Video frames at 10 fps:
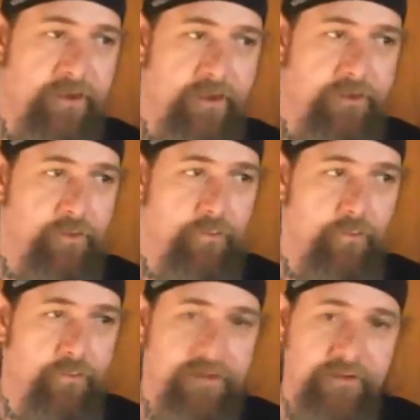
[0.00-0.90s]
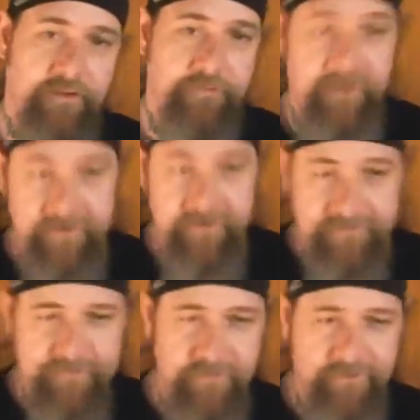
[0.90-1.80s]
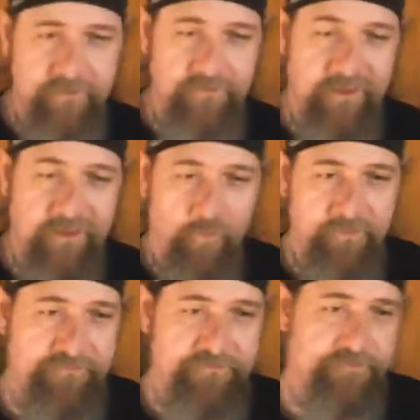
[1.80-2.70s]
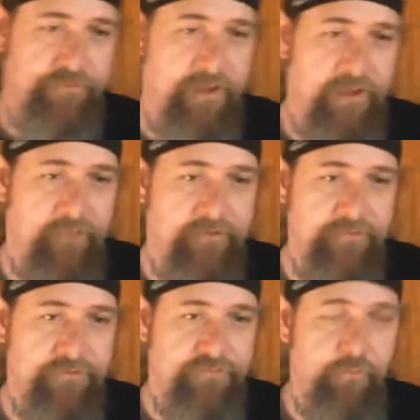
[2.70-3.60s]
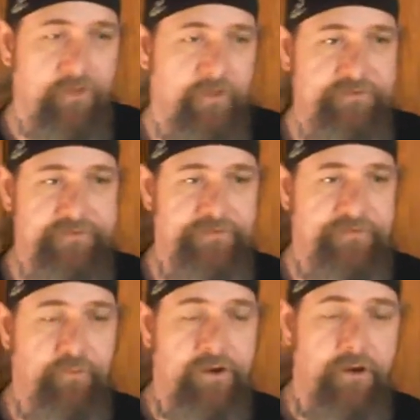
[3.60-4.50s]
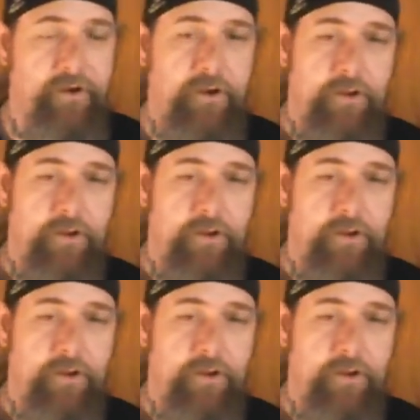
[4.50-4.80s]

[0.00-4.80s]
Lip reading: you know, like the pains and the ailments that you're having, so much as to where